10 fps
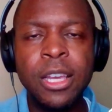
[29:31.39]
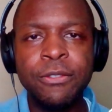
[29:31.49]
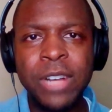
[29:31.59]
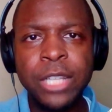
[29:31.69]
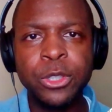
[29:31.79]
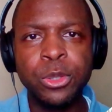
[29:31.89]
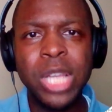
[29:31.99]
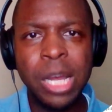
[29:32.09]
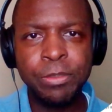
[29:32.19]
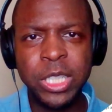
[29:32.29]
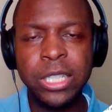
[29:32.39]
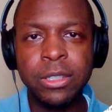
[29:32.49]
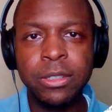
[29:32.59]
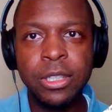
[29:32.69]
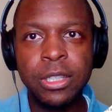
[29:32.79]
fossils up there,
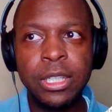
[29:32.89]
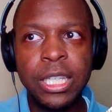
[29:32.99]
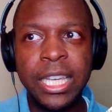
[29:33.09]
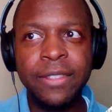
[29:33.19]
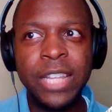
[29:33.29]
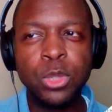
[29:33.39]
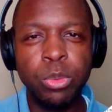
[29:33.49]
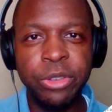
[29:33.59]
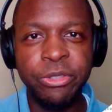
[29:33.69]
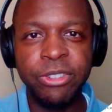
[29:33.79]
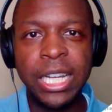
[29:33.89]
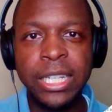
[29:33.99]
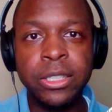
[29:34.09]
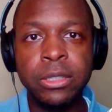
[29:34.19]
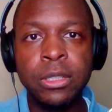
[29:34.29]
and that's what we find.